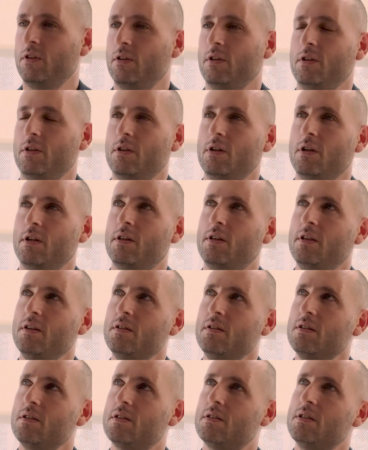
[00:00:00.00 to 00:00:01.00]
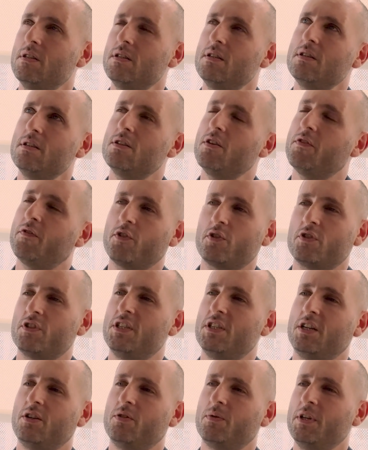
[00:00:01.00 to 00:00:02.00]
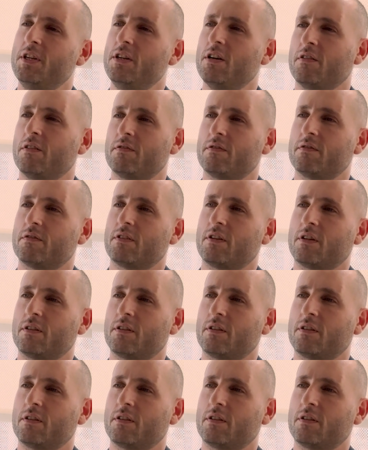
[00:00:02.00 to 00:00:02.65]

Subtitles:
this is the first degree of